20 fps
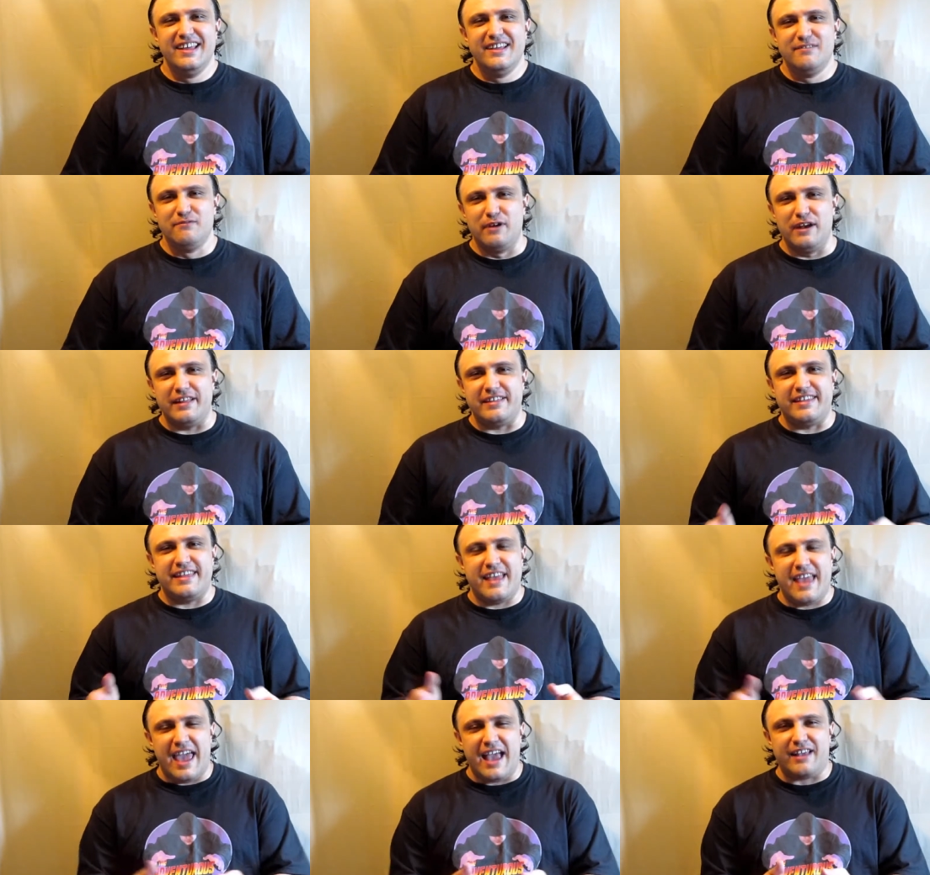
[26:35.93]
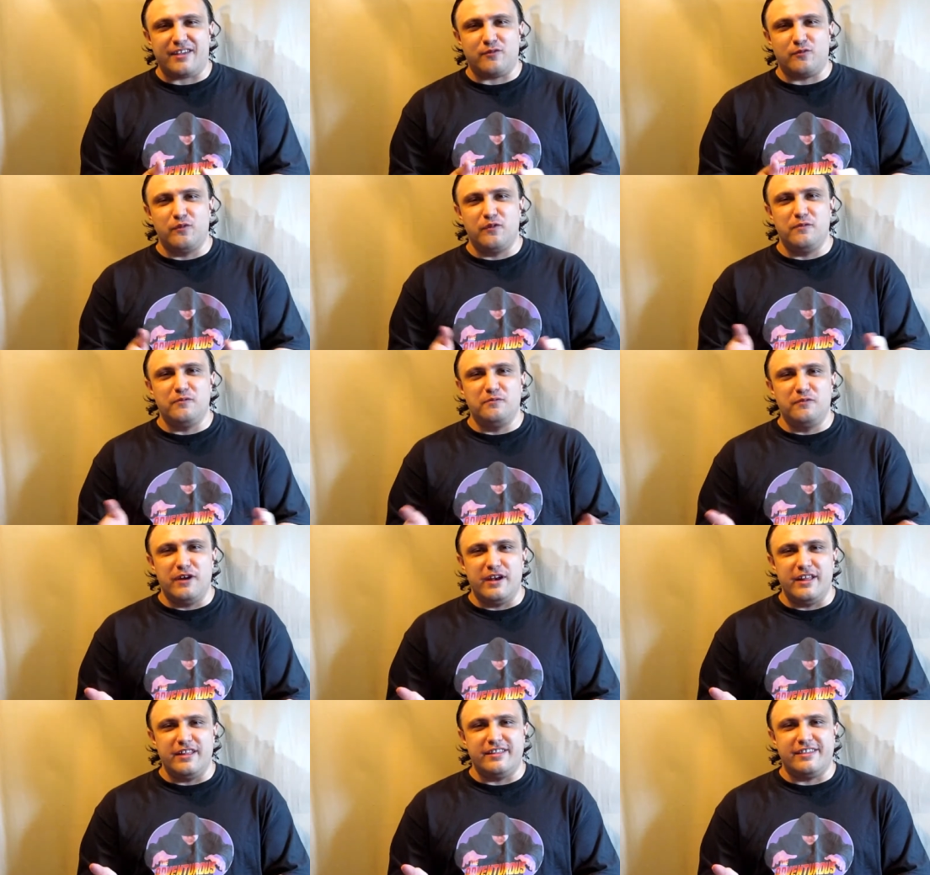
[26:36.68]
When it's
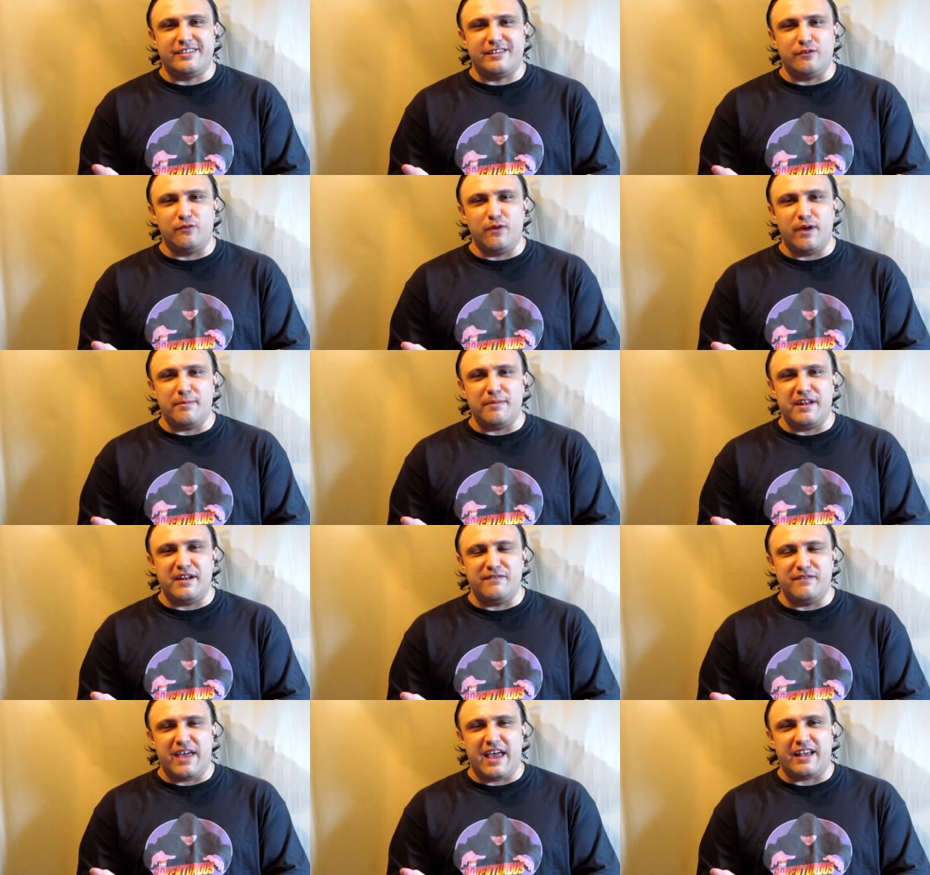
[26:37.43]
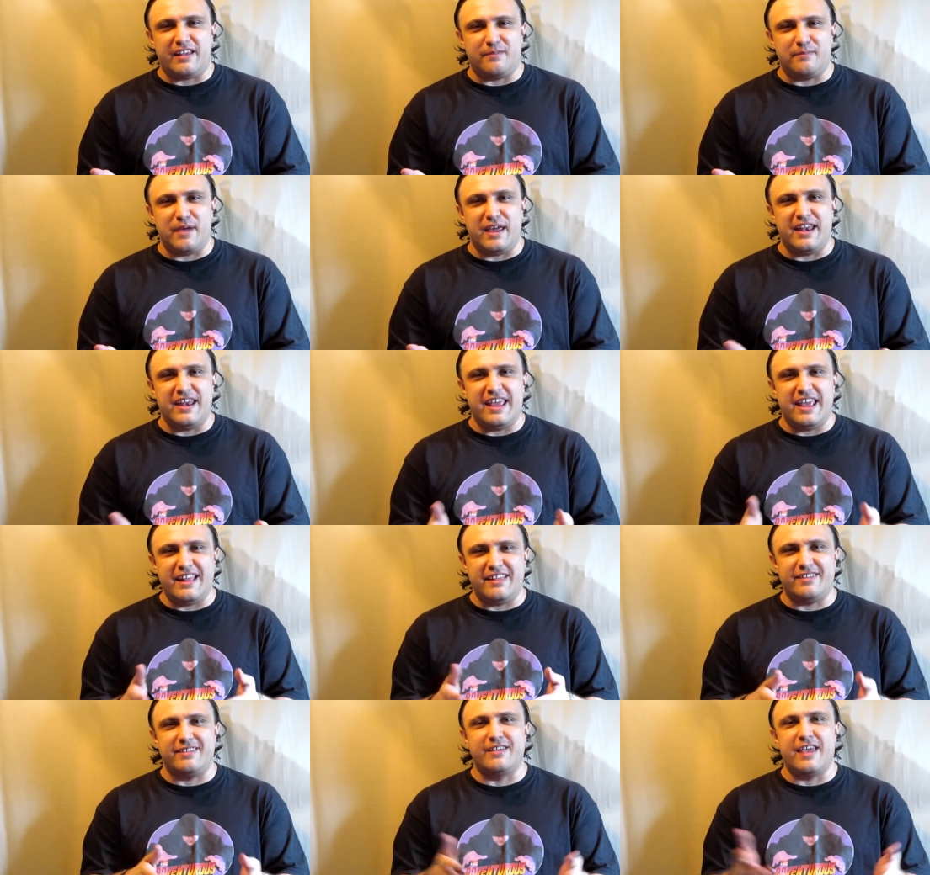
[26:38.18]
the women of X-Men,
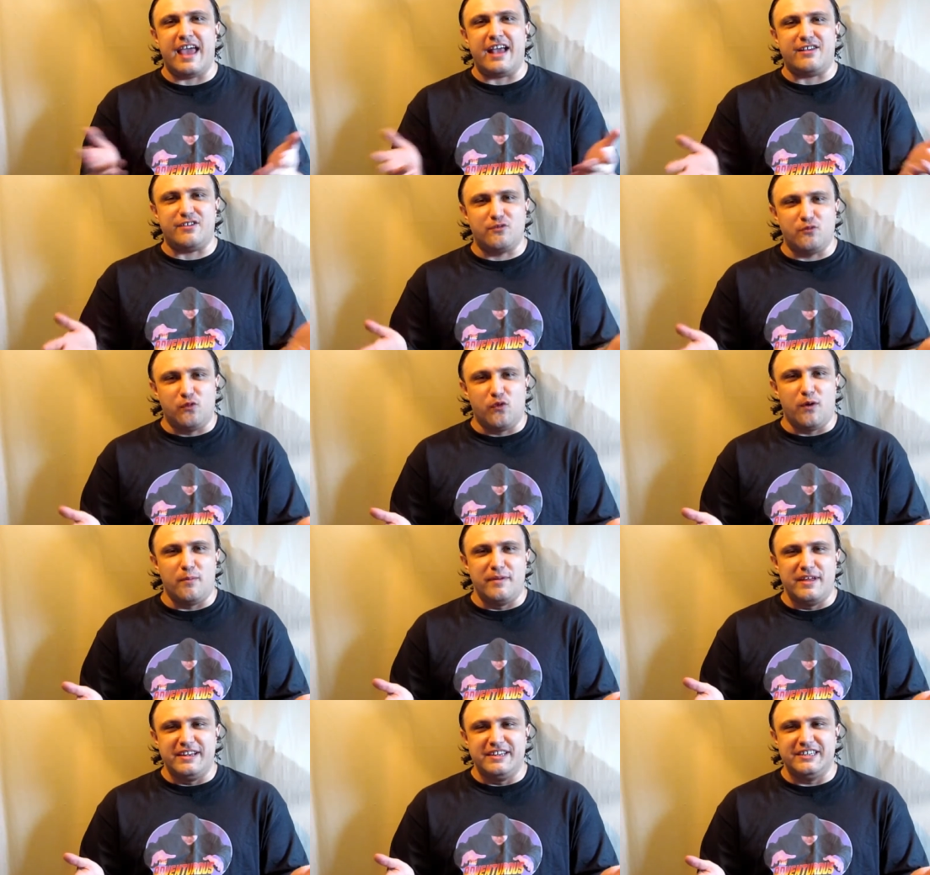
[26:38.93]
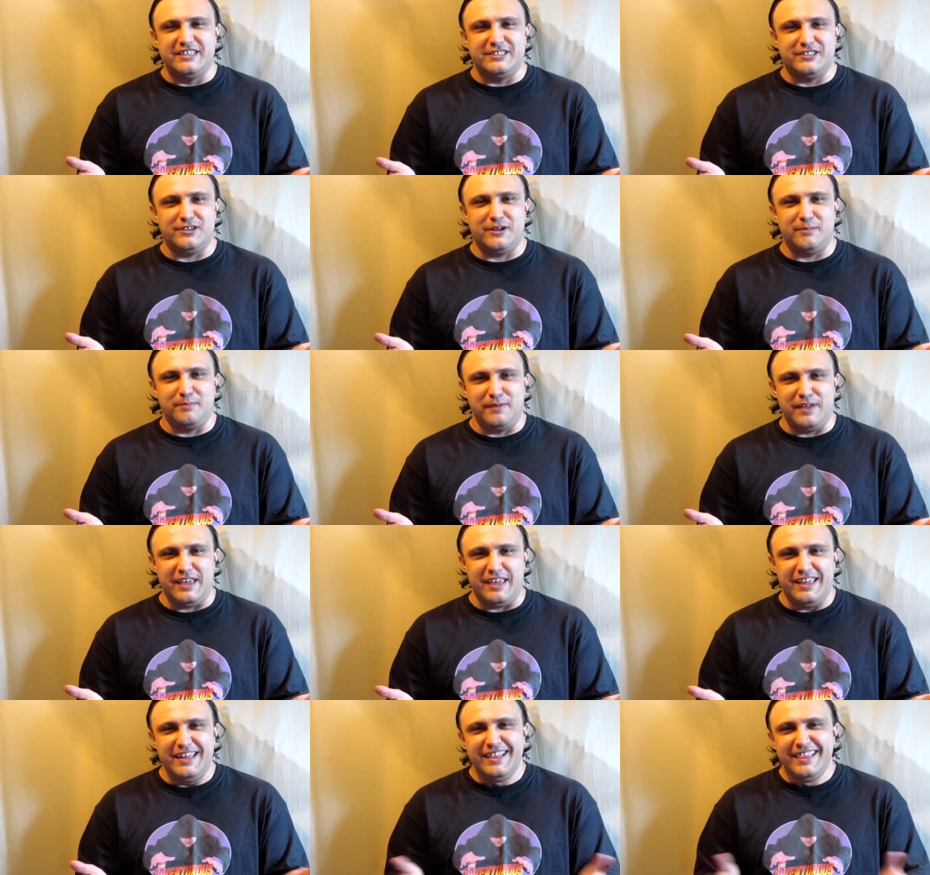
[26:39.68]
it's X-Woman it should
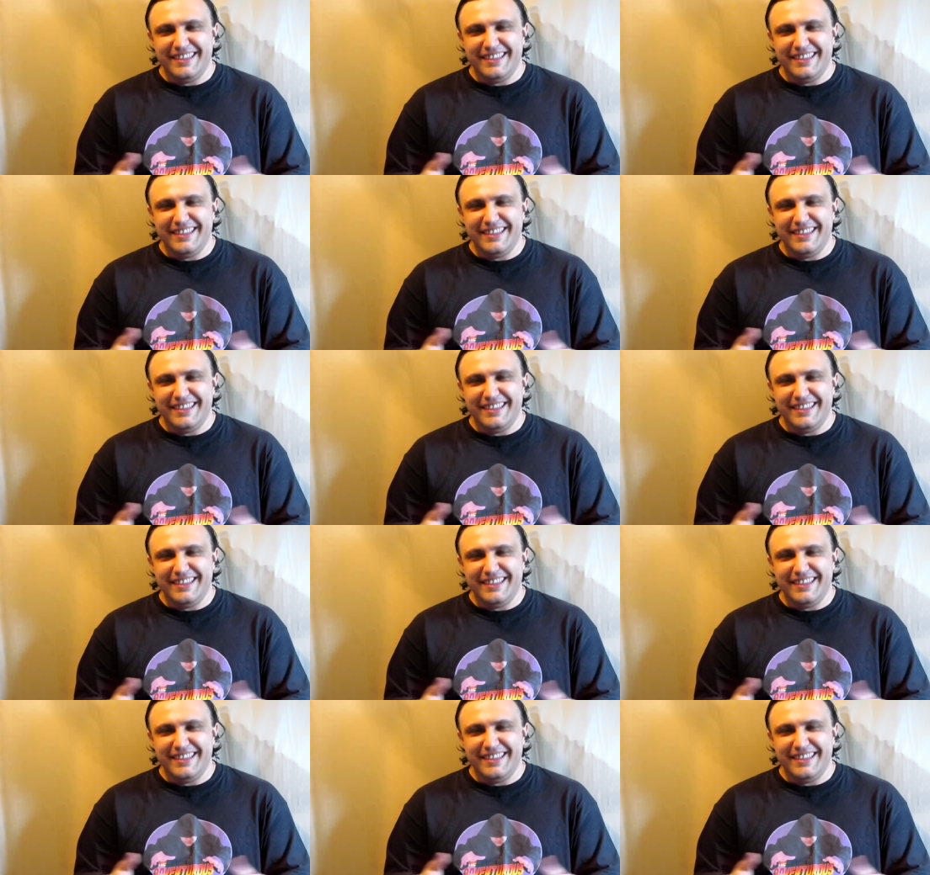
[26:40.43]
be.